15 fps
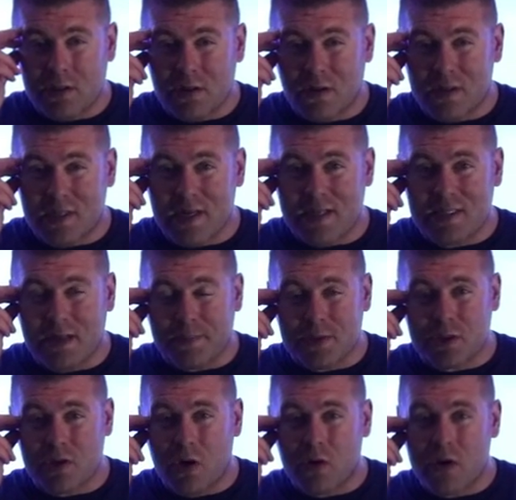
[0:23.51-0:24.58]
So on today's
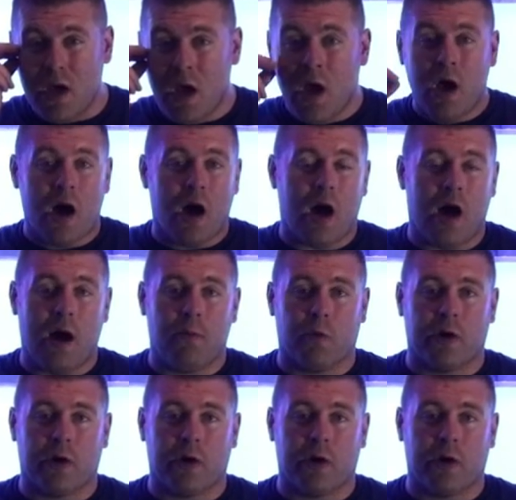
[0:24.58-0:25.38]
episode, um,